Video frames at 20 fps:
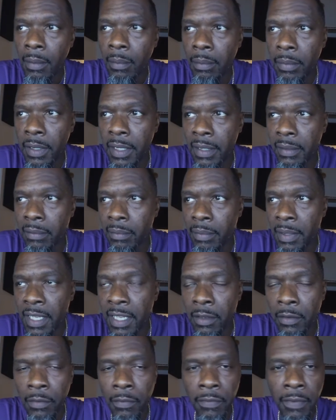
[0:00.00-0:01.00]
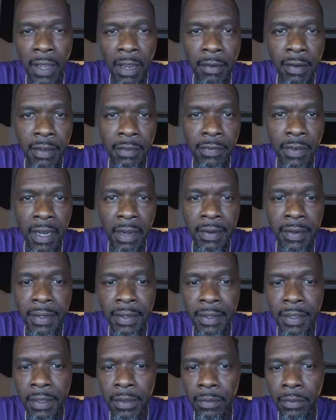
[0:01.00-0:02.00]
but being very,
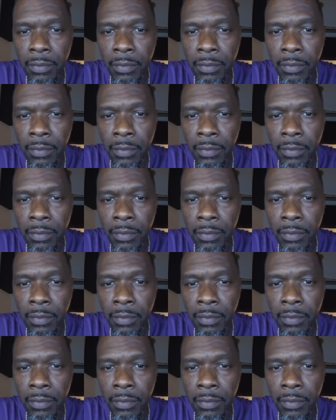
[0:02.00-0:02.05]
very